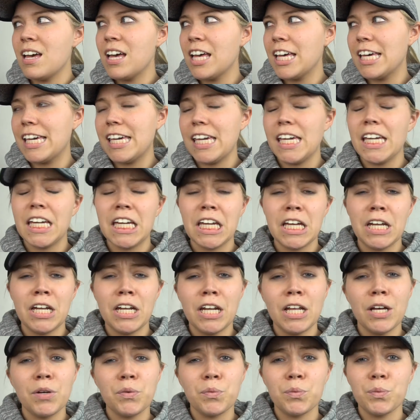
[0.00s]
He
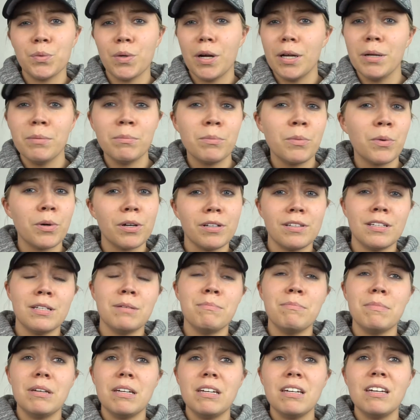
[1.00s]
can run more
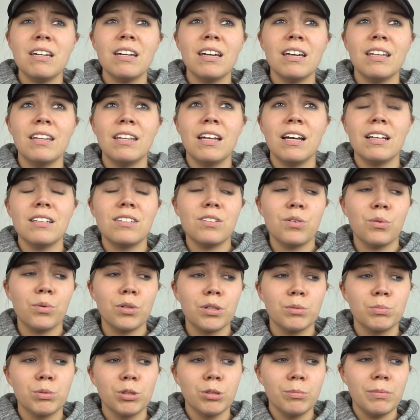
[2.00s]
than me, and that's
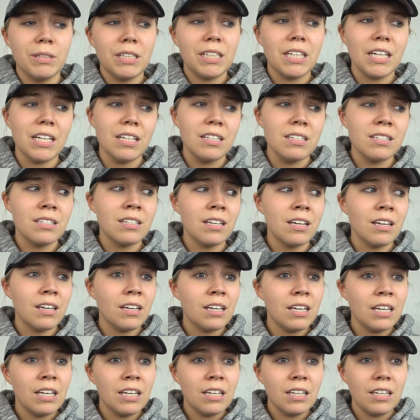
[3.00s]
horrible because
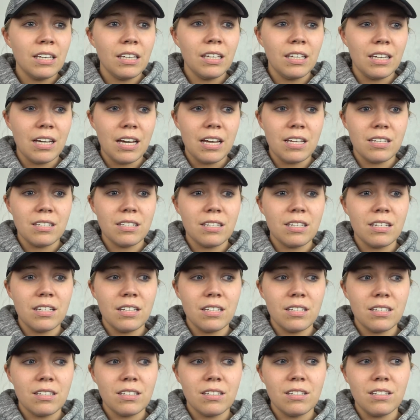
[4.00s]
he has
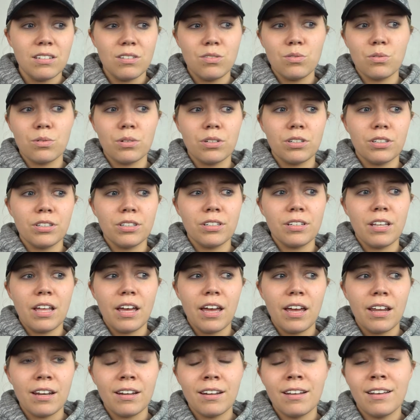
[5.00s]
this disorder
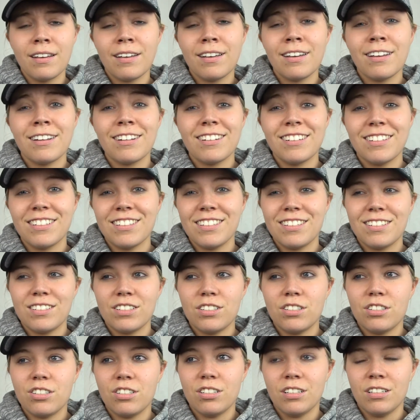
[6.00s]
that
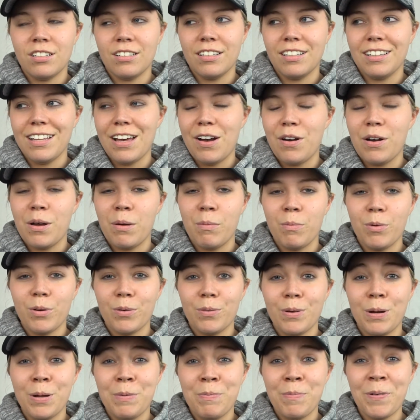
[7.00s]
shouldn't allow him
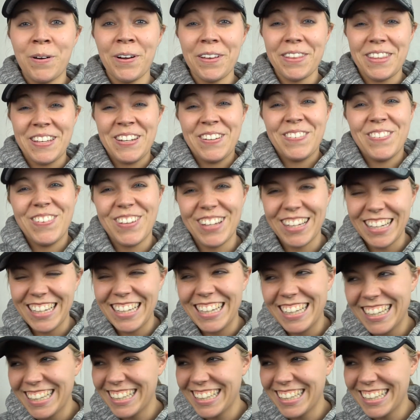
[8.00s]
to run more than me.